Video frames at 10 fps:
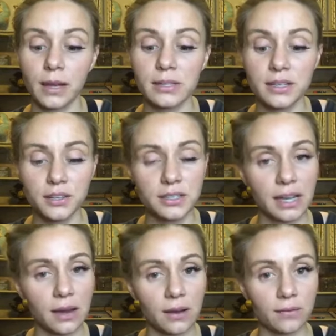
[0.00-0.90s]
It's
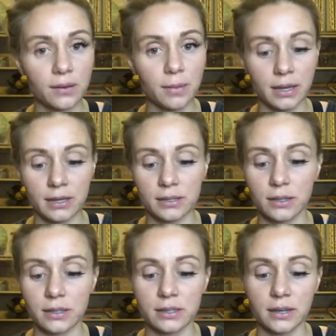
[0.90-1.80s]
interesting how everybody's
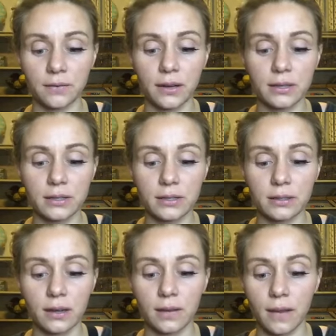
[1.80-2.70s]
looks different
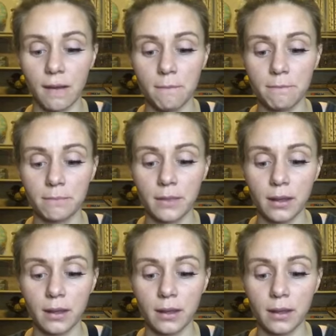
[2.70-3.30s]
on them,